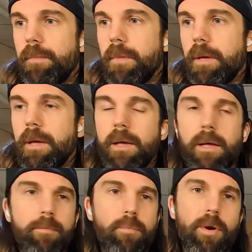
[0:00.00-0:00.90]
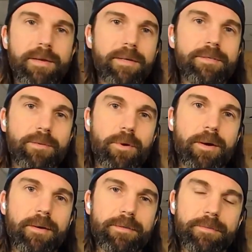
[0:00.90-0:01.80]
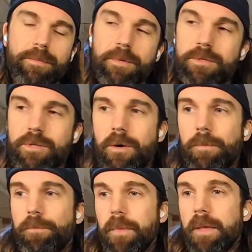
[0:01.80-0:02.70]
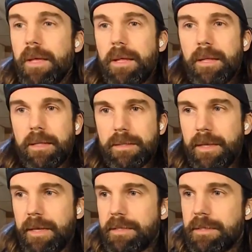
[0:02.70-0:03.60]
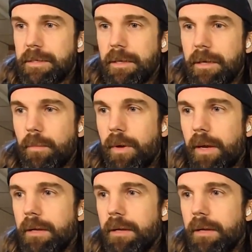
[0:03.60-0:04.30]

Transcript: and breakdowns of the workouts. So let's get back